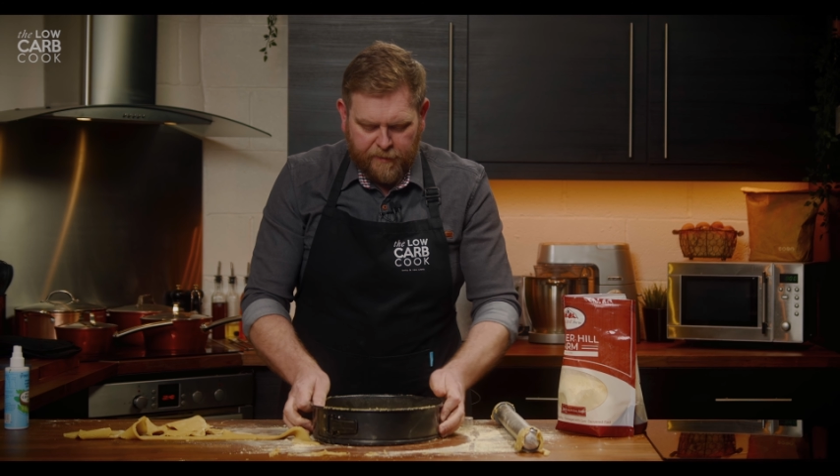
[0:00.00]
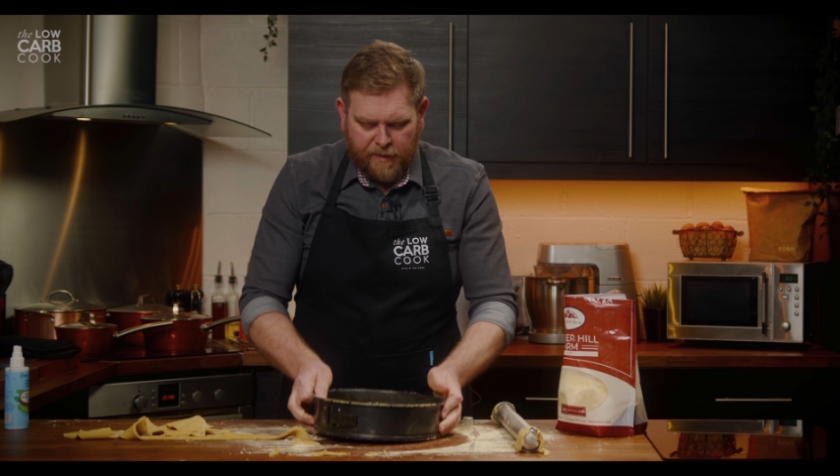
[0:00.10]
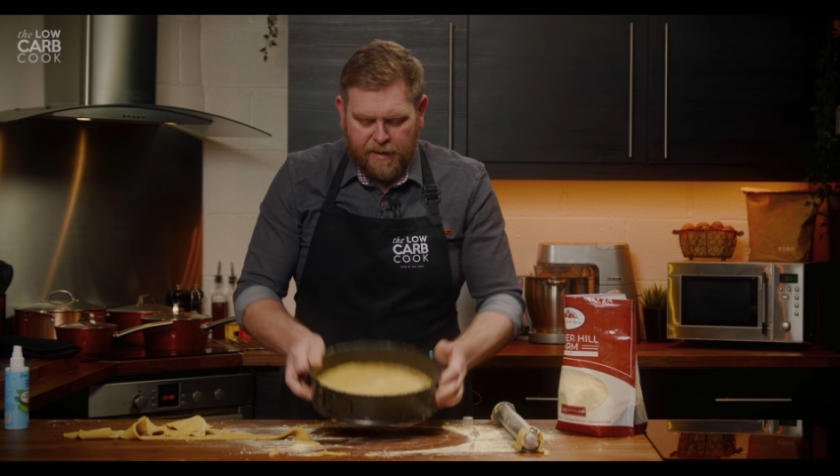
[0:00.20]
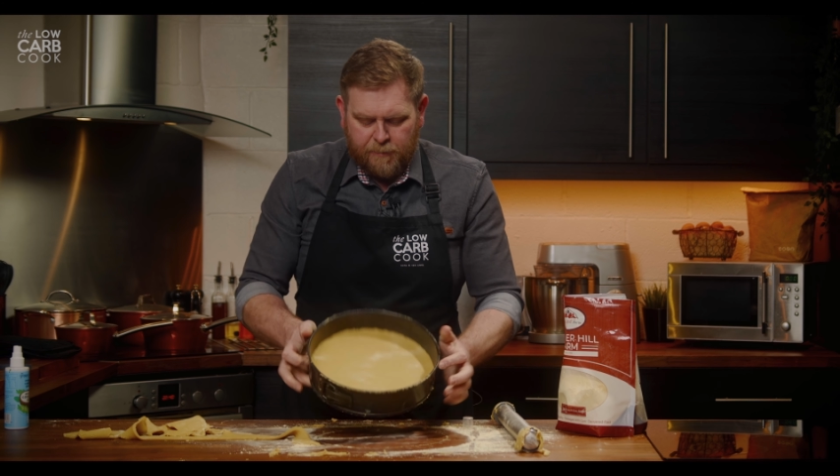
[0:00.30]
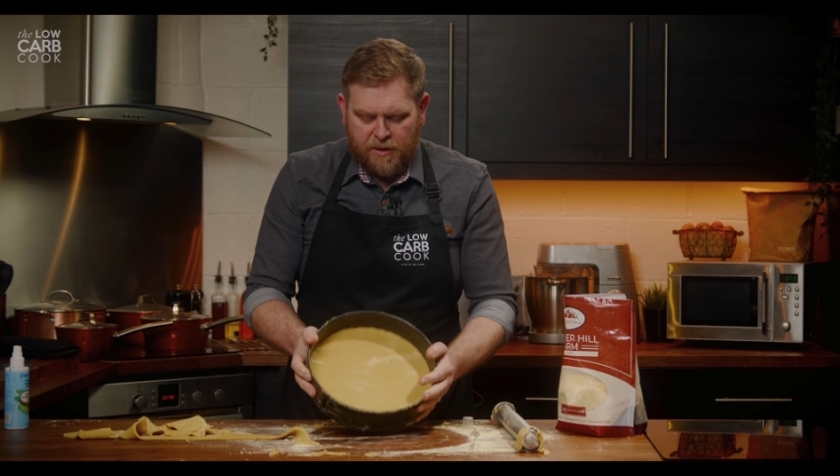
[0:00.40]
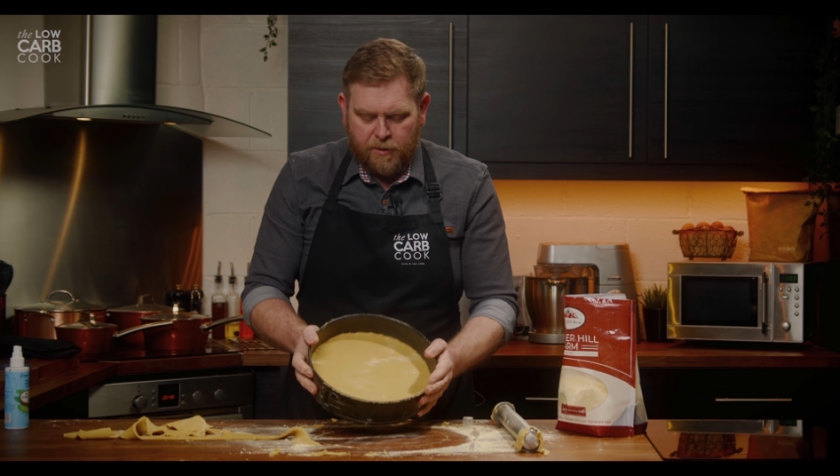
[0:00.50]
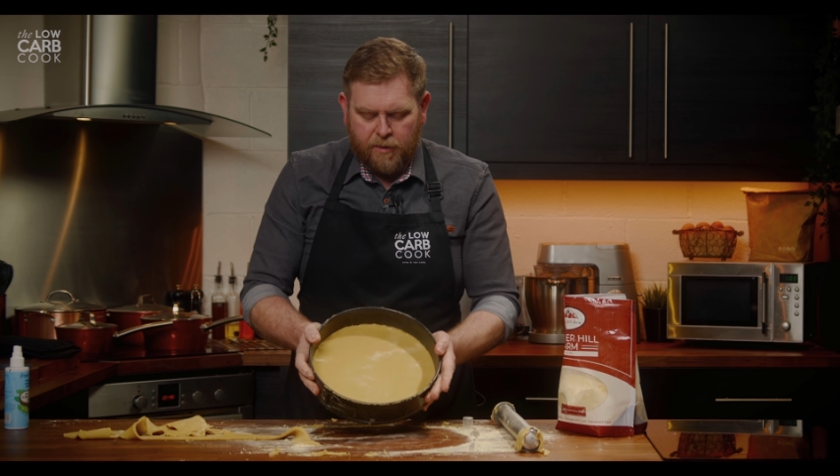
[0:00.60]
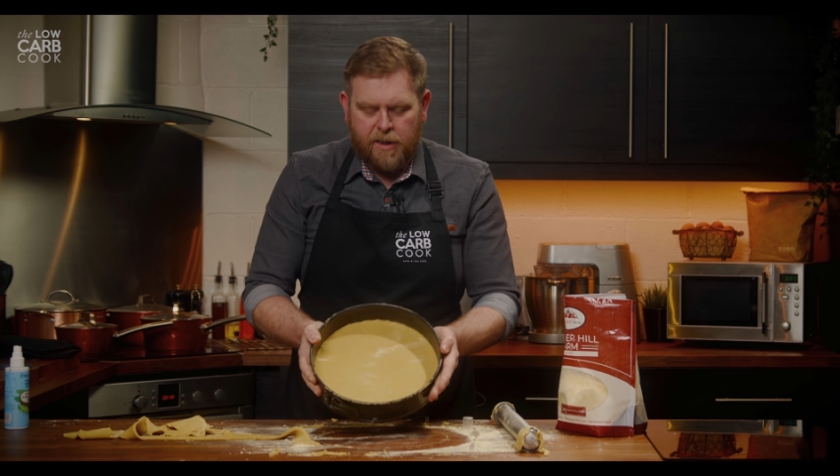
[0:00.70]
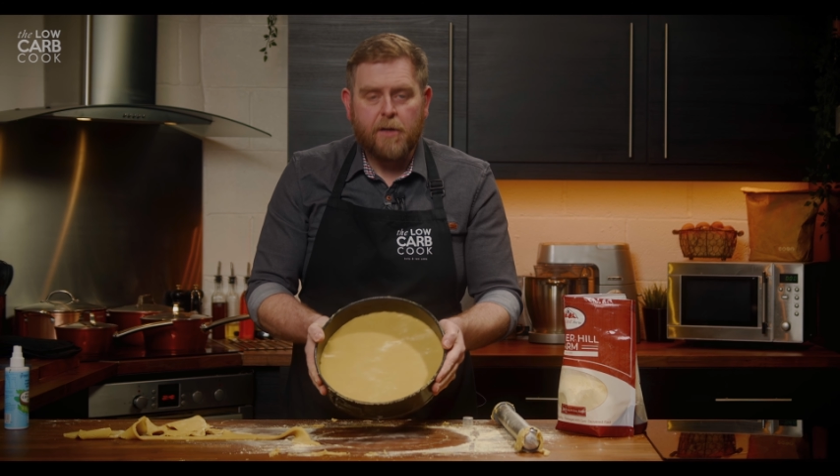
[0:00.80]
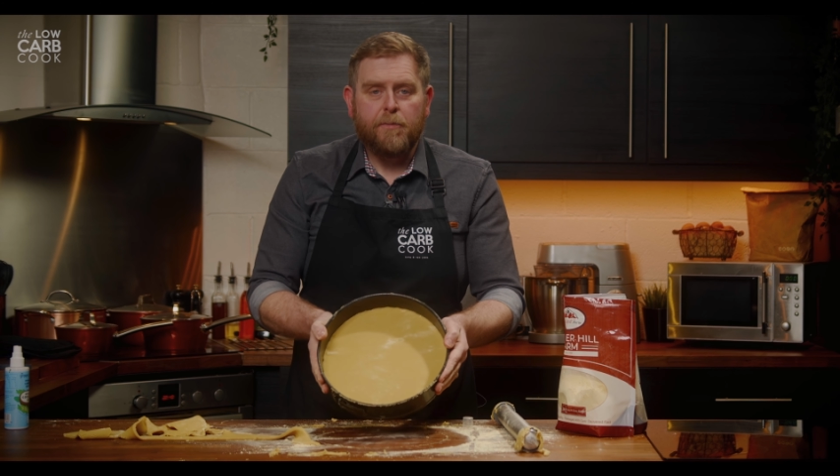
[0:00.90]
an
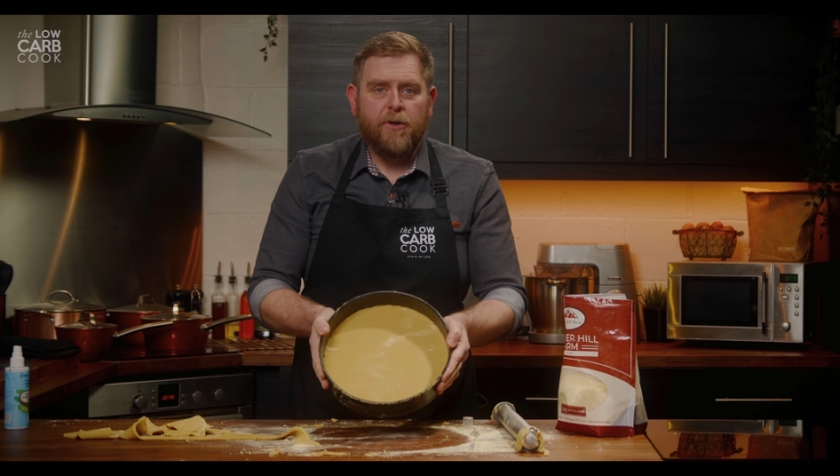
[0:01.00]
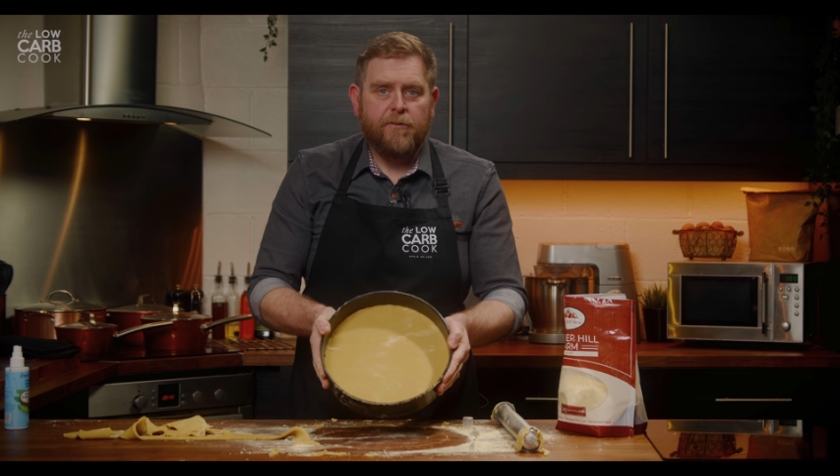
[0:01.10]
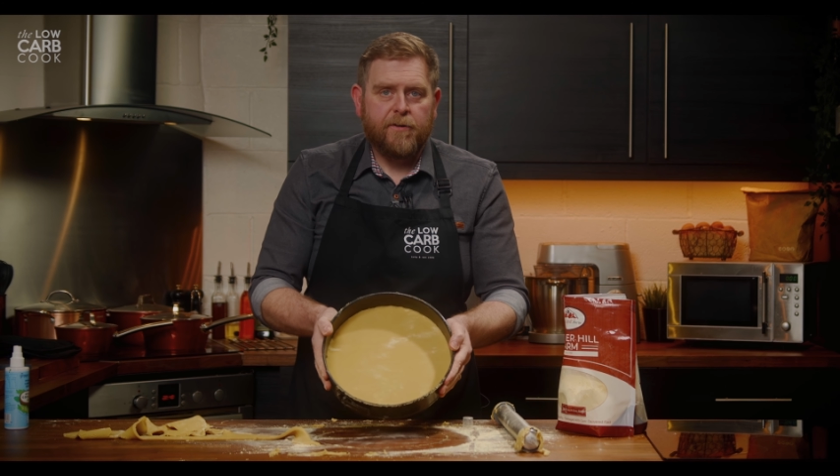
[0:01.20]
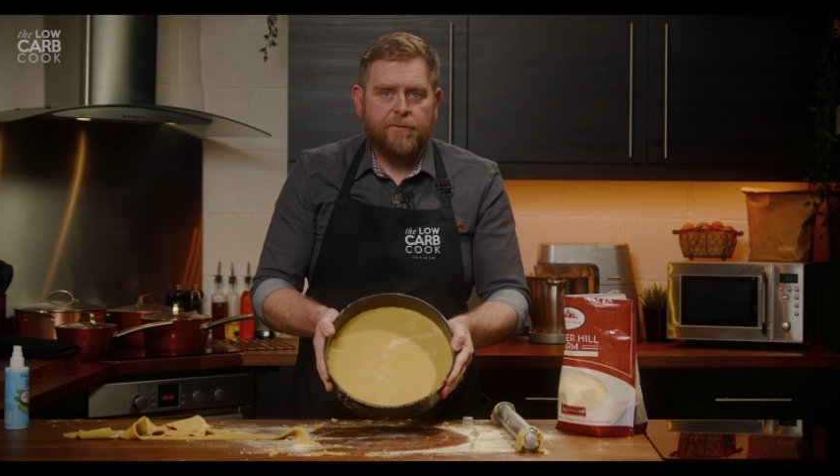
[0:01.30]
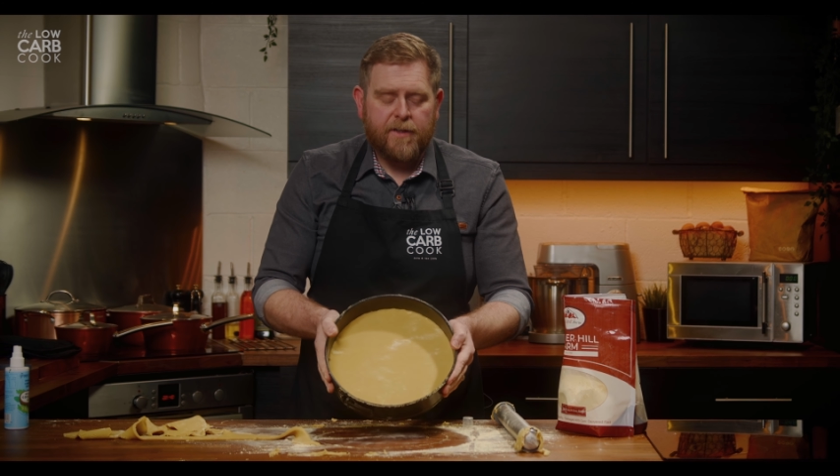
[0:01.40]
absolutely perfect